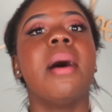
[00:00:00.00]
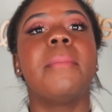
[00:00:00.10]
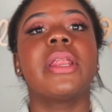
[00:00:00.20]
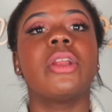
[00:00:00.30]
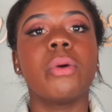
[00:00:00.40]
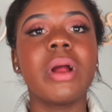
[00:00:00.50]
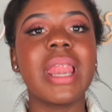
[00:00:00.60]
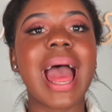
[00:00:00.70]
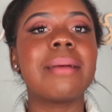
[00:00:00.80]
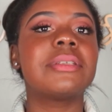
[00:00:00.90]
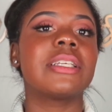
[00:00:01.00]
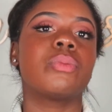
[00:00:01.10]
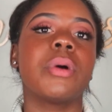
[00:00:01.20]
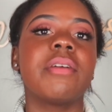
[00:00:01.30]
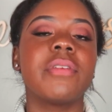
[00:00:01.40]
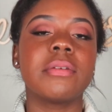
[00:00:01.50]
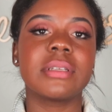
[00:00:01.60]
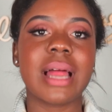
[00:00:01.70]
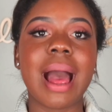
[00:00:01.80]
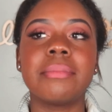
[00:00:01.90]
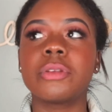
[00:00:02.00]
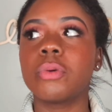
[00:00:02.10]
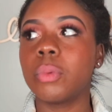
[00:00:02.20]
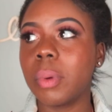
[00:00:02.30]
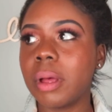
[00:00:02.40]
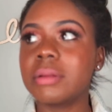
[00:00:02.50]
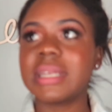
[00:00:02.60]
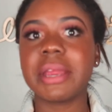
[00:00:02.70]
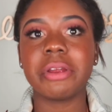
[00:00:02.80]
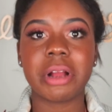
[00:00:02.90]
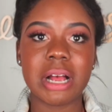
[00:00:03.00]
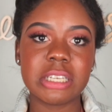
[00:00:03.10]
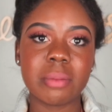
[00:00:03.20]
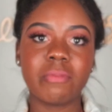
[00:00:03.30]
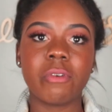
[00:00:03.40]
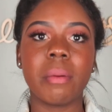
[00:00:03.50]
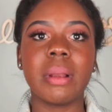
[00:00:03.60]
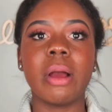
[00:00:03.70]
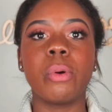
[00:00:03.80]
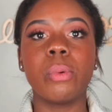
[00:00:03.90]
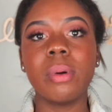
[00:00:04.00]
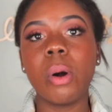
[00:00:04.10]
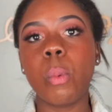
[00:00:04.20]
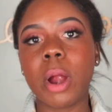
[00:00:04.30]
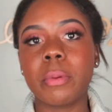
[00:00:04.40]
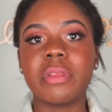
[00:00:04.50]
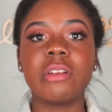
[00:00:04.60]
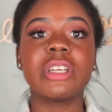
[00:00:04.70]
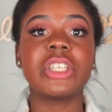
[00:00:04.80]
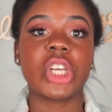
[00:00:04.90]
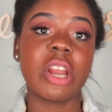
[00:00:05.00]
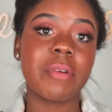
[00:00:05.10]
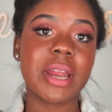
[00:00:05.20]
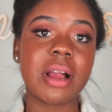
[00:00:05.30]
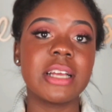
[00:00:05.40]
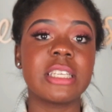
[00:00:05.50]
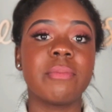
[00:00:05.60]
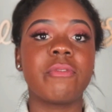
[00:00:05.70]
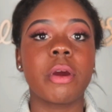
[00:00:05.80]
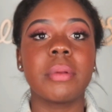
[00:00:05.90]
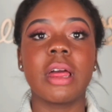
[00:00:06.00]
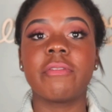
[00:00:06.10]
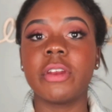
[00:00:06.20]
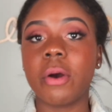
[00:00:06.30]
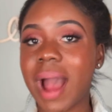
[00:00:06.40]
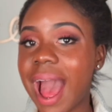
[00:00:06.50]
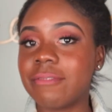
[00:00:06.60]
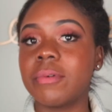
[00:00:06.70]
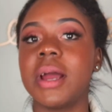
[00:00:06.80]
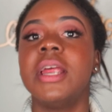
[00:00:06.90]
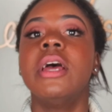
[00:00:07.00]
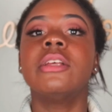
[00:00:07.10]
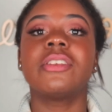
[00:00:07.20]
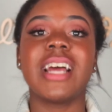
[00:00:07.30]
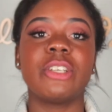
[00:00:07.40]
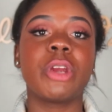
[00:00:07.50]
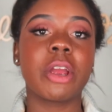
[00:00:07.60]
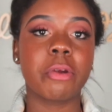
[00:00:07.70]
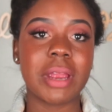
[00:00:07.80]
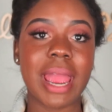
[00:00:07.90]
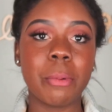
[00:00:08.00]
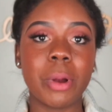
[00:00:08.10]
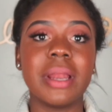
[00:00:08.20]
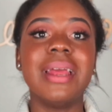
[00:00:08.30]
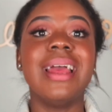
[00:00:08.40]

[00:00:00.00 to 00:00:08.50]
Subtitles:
But Allure Labs is one of those labs who will take your custom formula, who will work with you to generate a custom formula if you don't have one, so that you can create one.